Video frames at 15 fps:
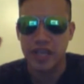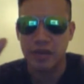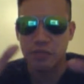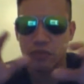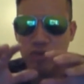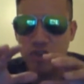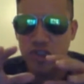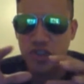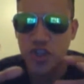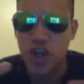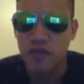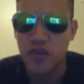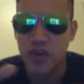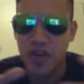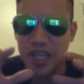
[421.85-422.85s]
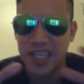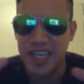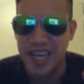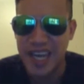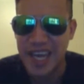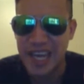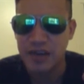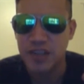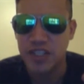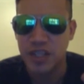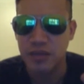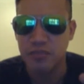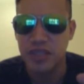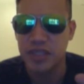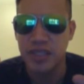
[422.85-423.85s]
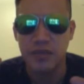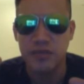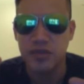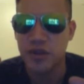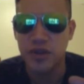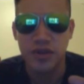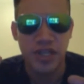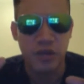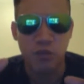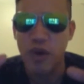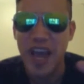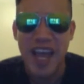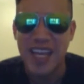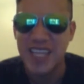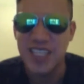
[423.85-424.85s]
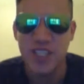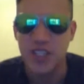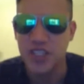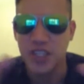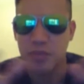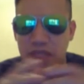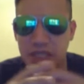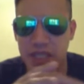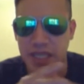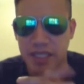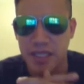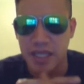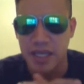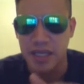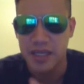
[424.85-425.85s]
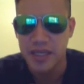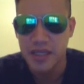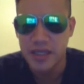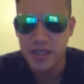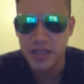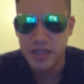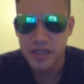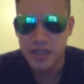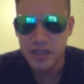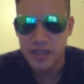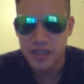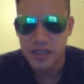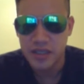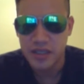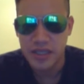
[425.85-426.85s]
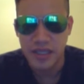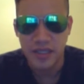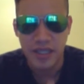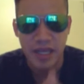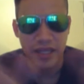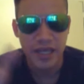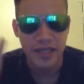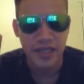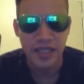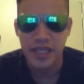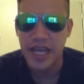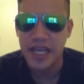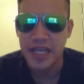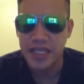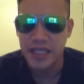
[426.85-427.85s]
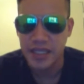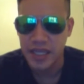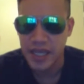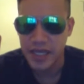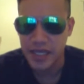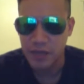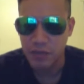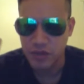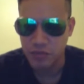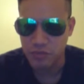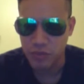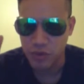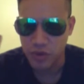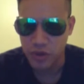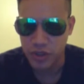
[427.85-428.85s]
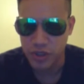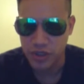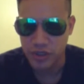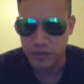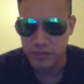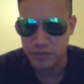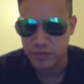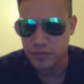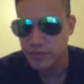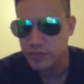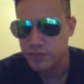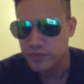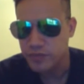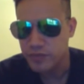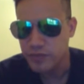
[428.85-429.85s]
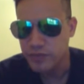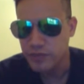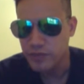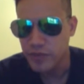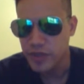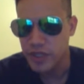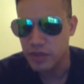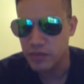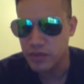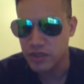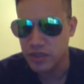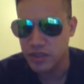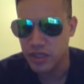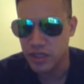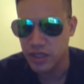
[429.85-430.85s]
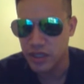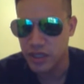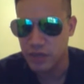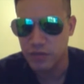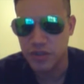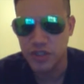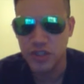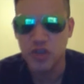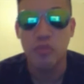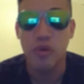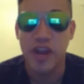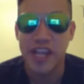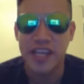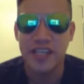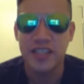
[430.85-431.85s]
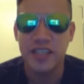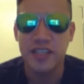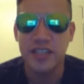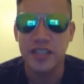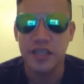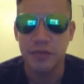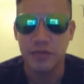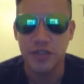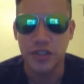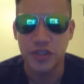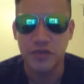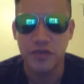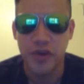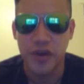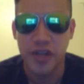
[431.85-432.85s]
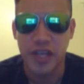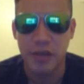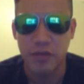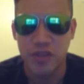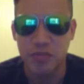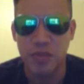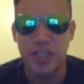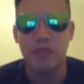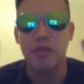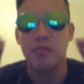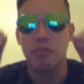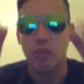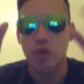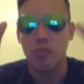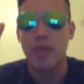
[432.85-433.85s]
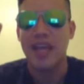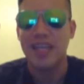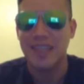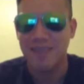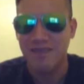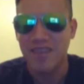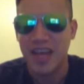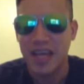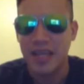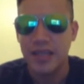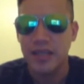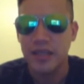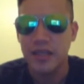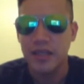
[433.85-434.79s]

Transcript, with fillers: like more soft or like clay or something else hard, like wax or something like that and, and, and the lighting again it was more um it was uh, it was still brightened it was still very it was becoming more magnified